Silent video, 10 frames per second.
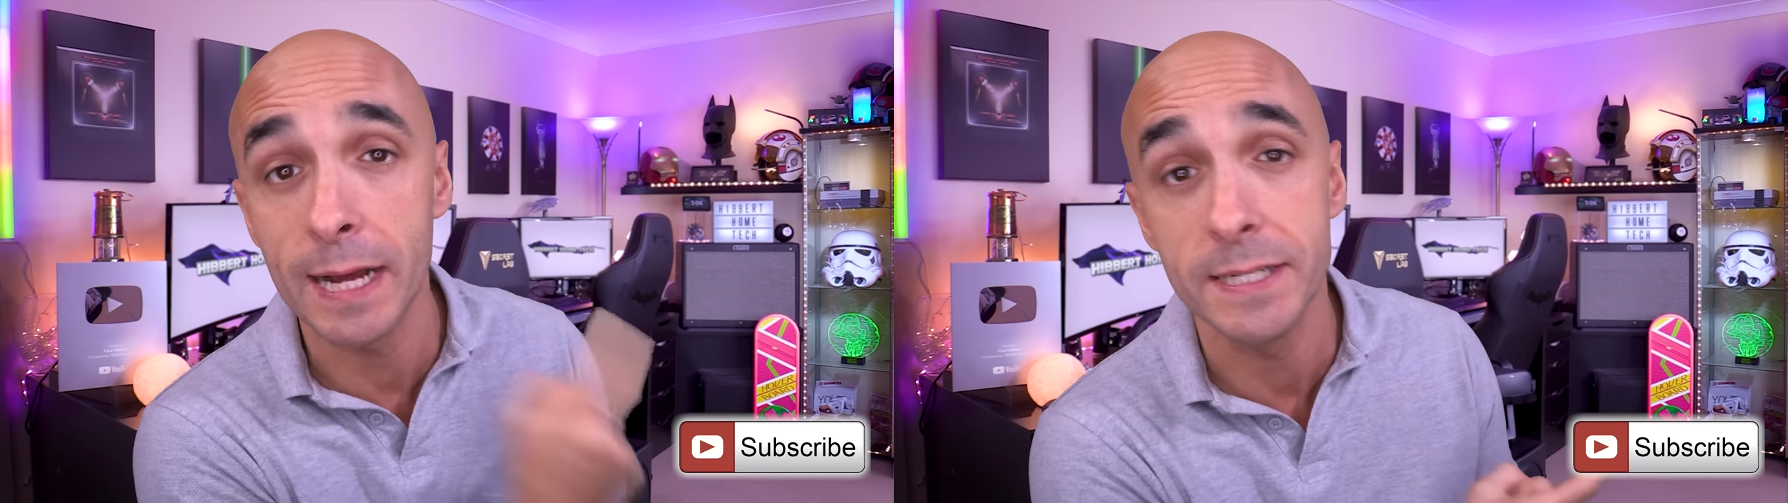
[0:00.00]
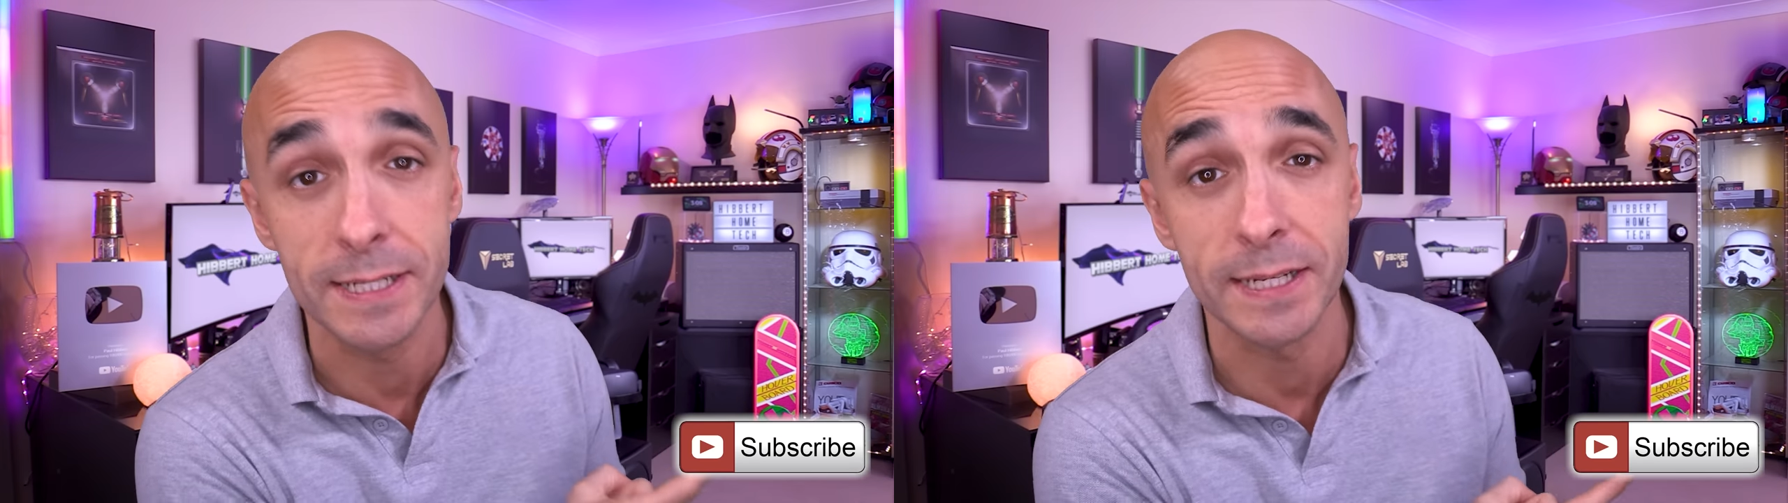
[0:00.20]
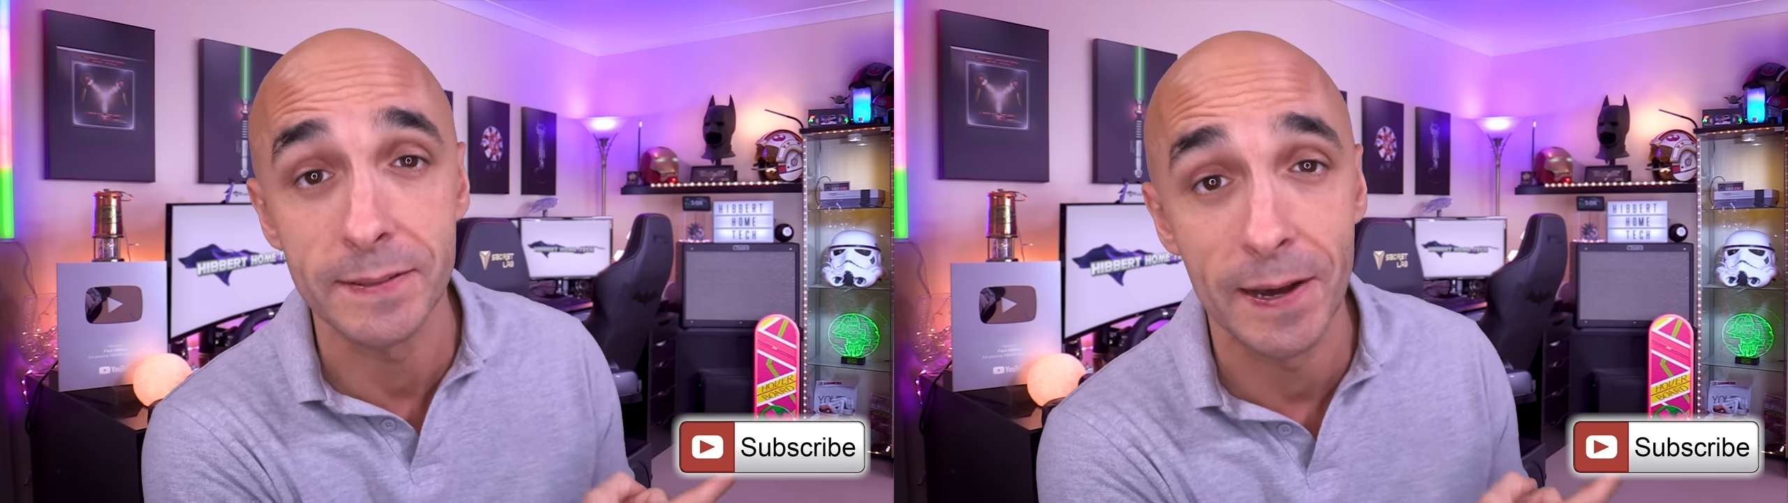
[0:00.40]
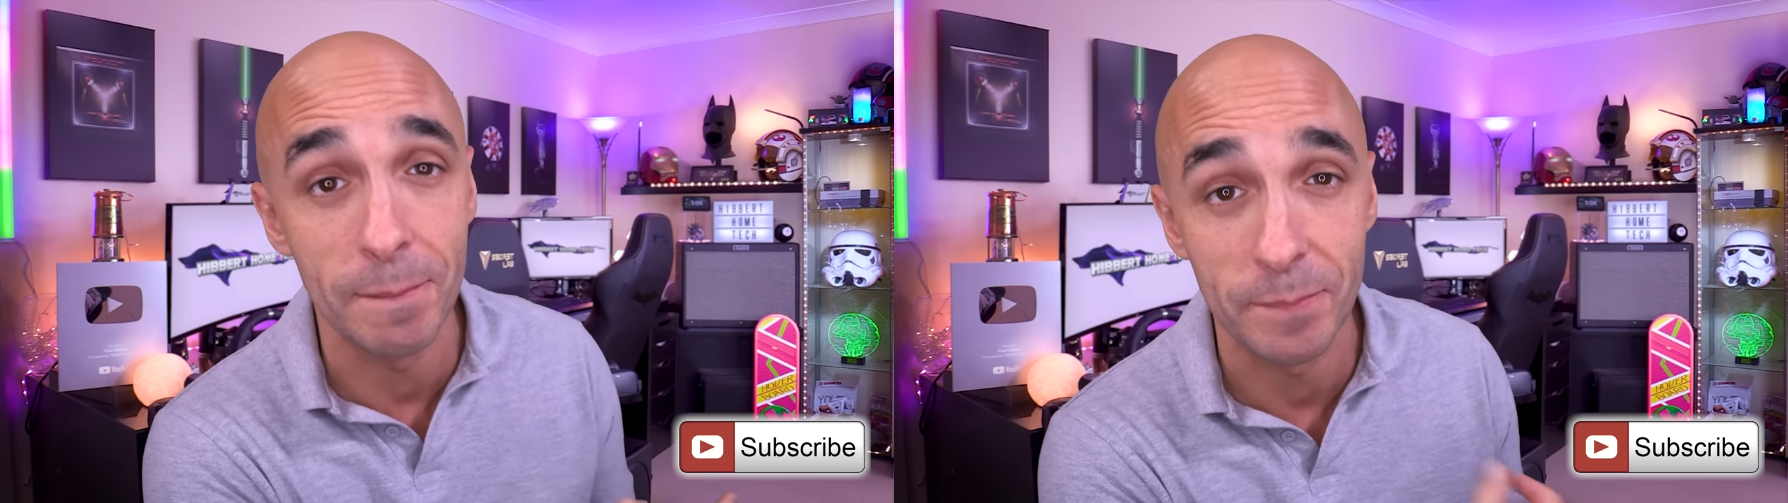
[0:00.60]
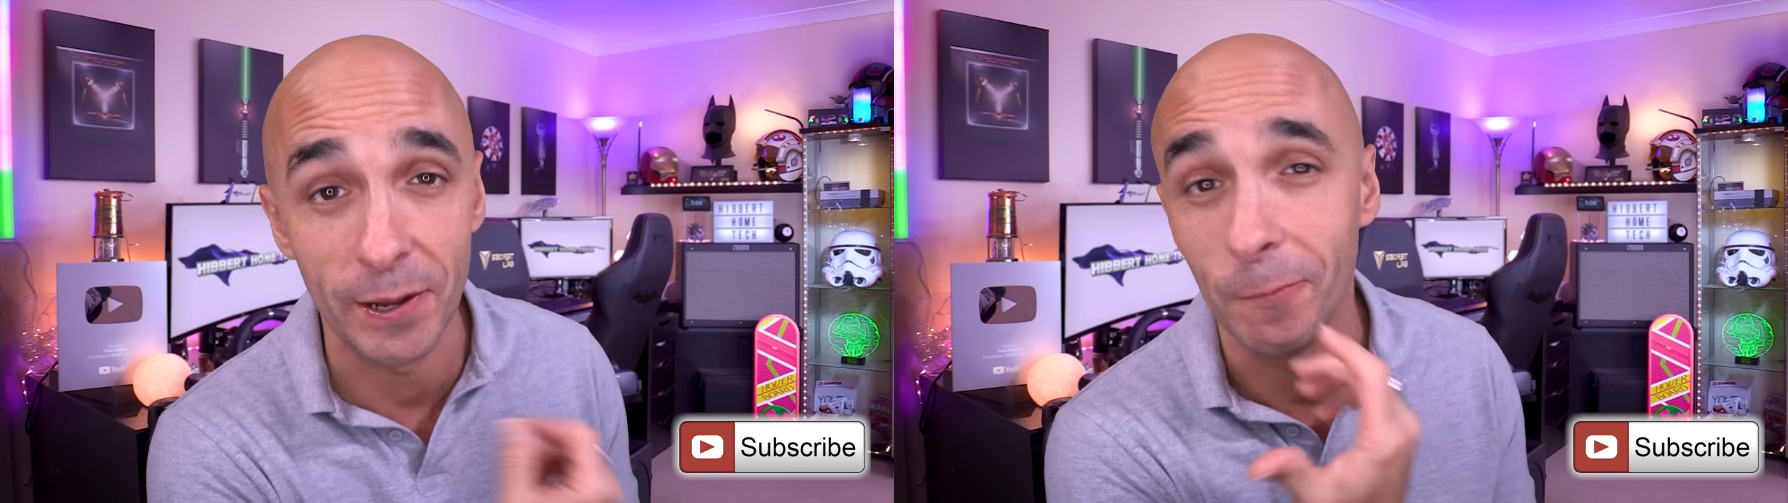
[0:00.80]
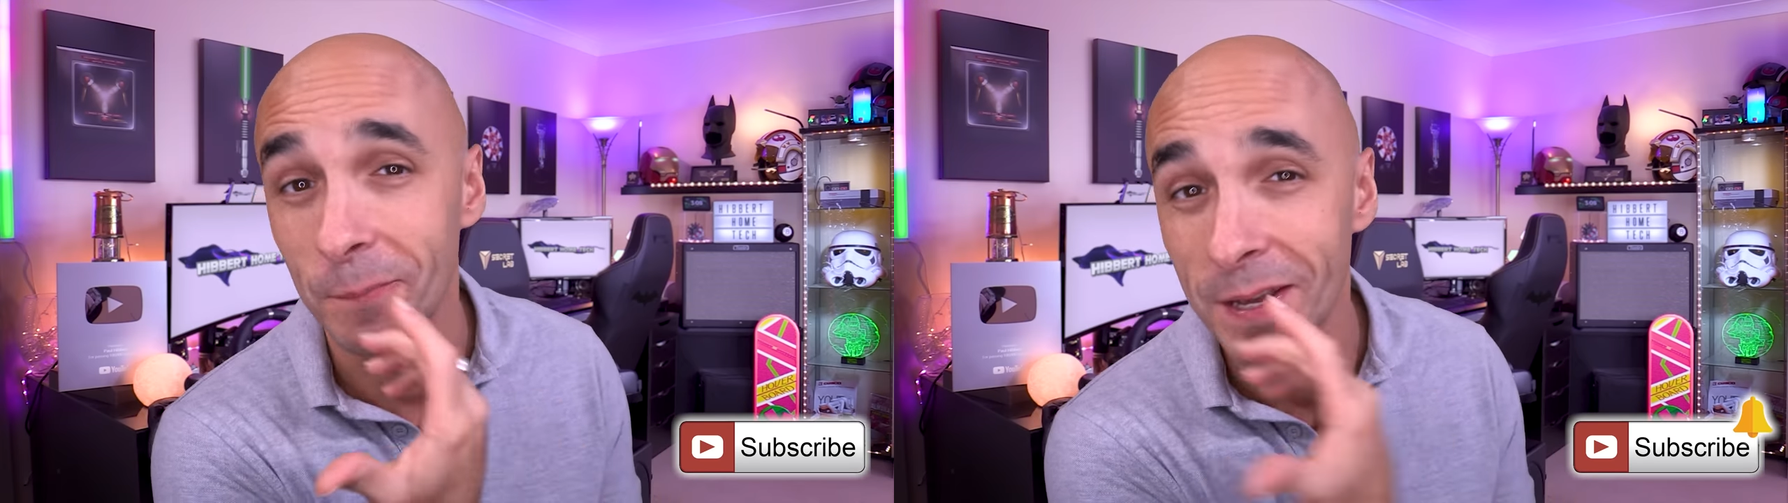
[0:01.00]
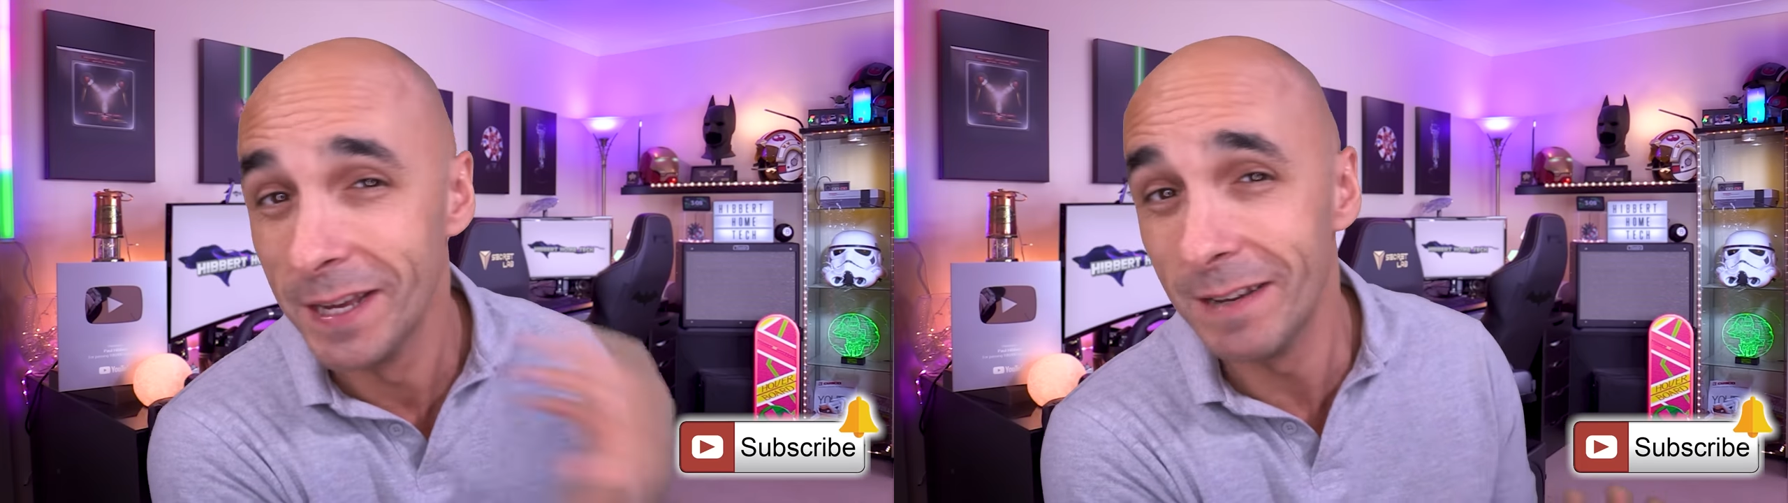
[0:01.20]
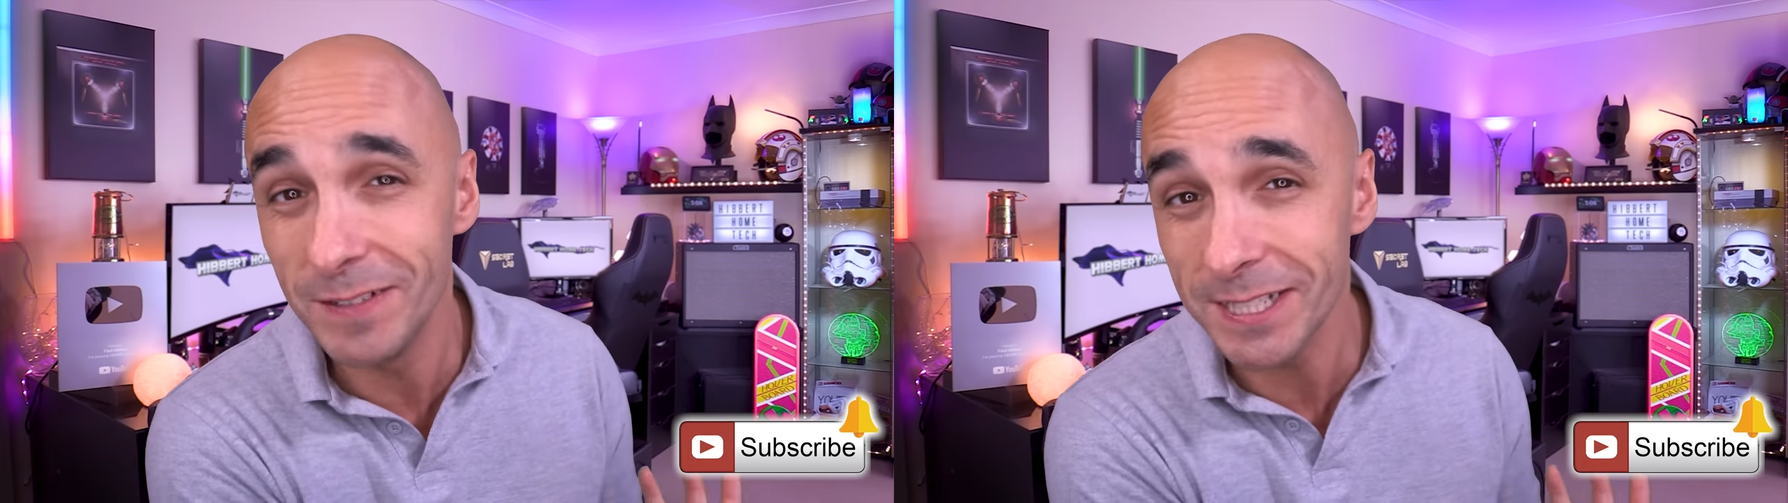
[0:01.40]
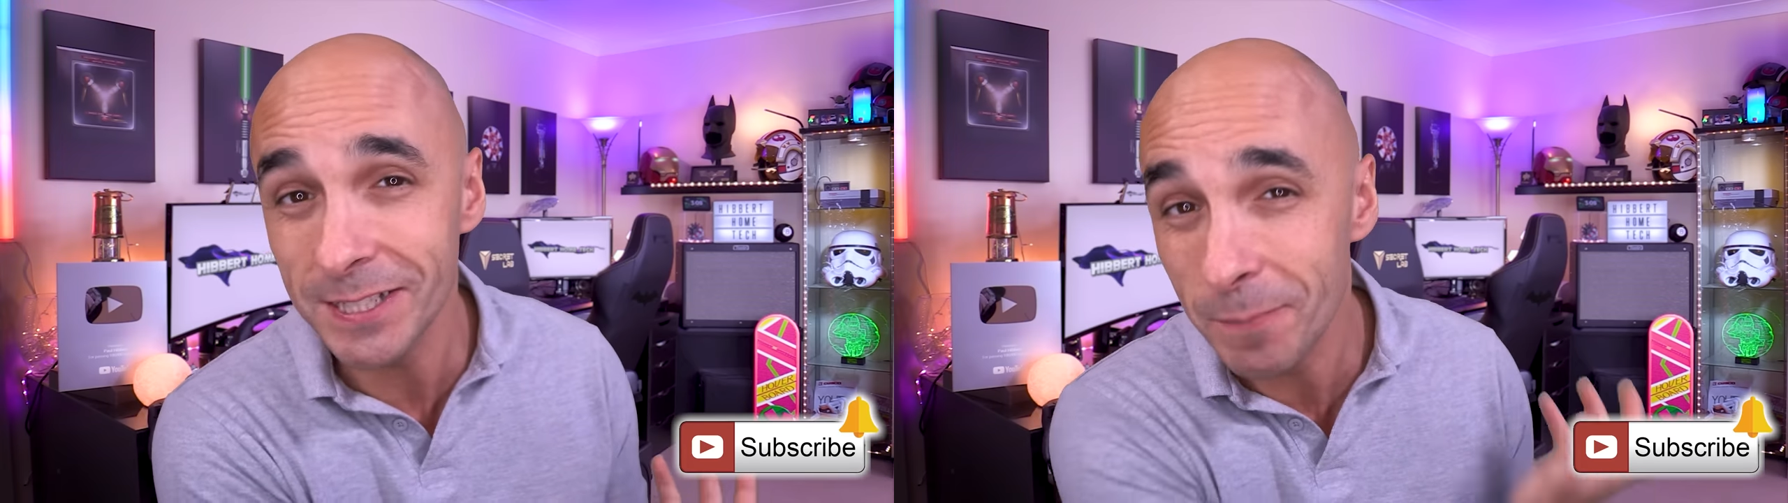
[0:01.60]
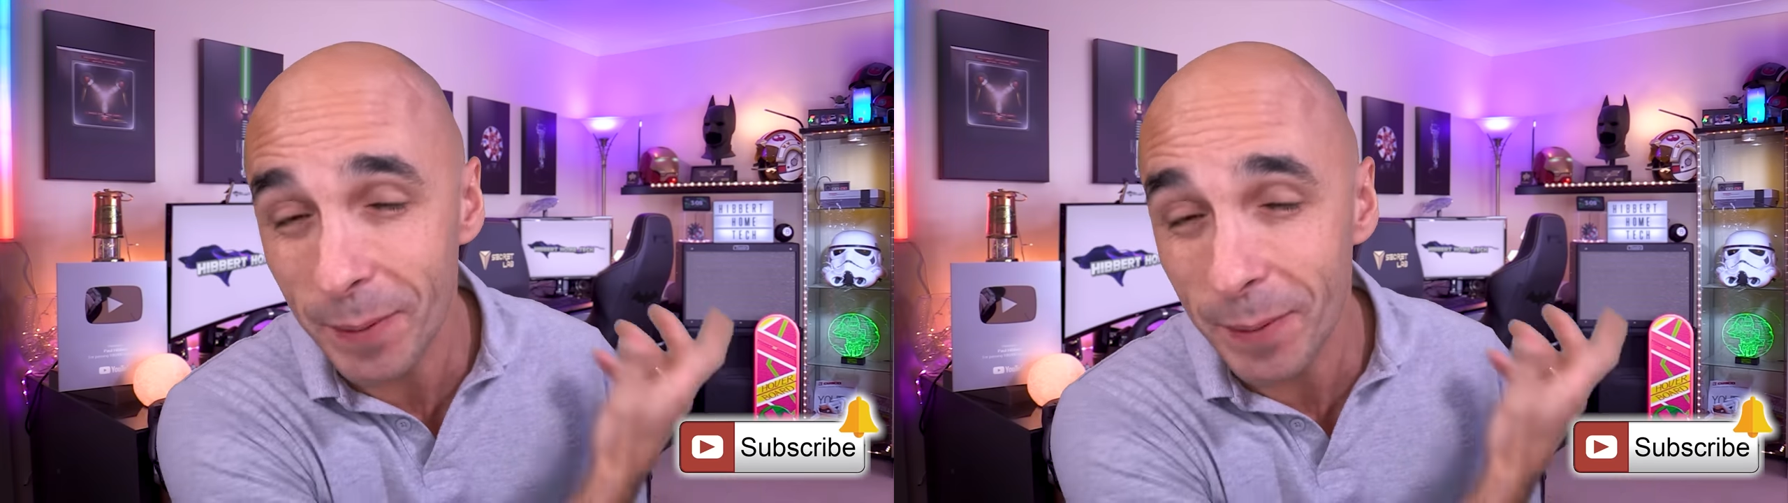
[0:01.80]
and ding that bell. If you ding the